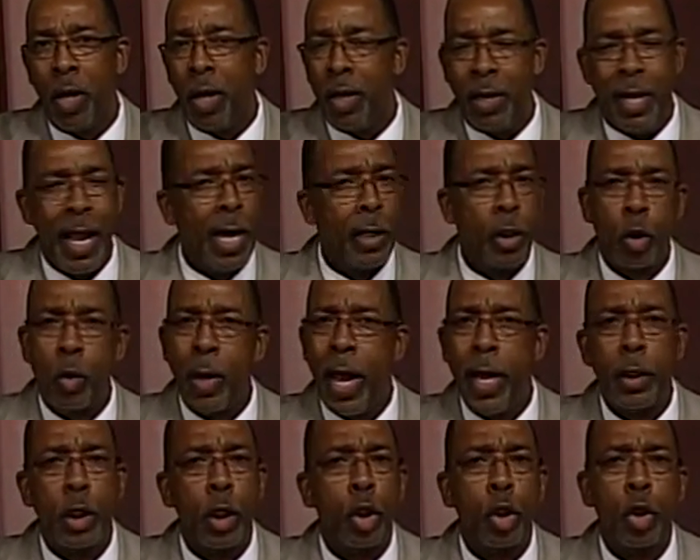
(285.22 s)
not
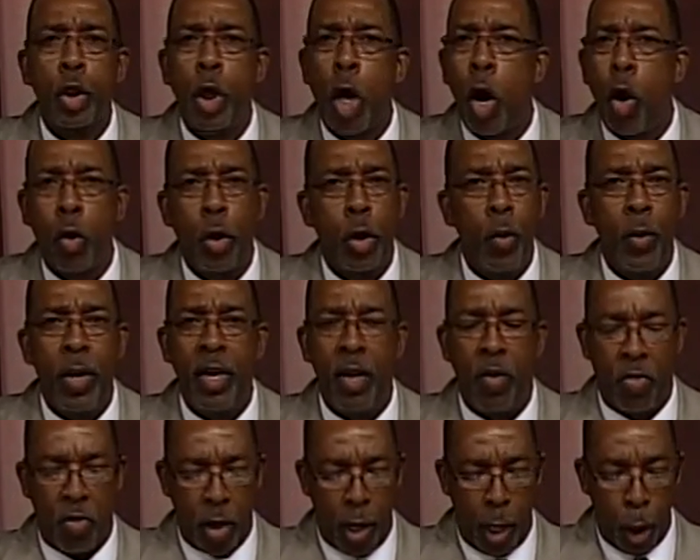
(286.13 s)
trying to talk you
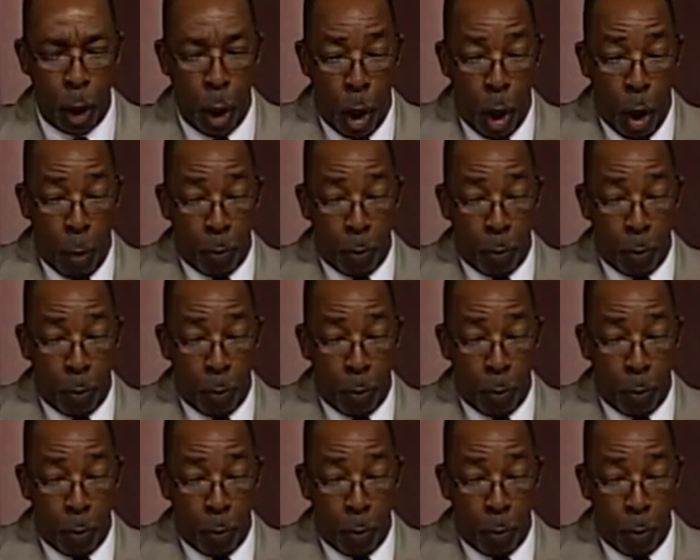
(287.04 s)
anything,